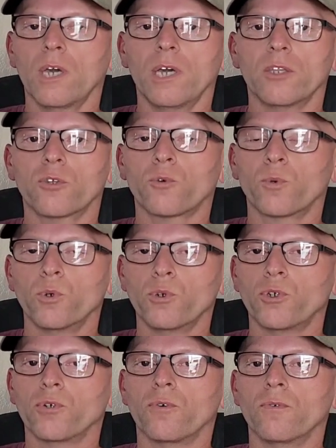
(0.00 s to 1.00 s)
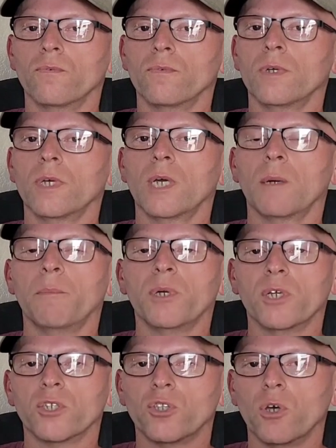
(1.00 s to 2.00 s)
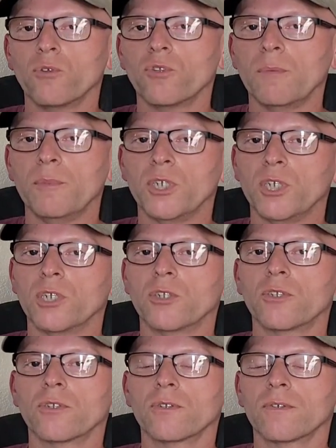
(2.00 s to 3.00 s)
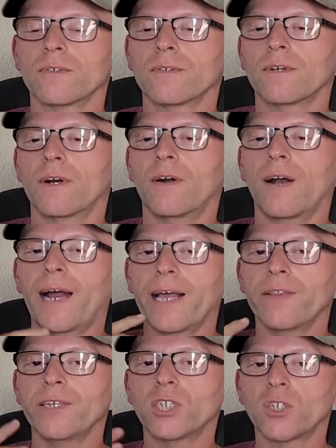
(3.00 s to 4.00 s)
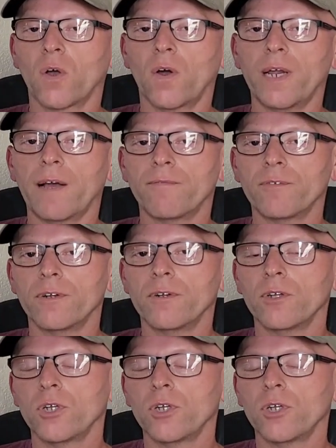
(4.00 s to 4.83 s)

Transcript: it's crucial because those images are highly sought after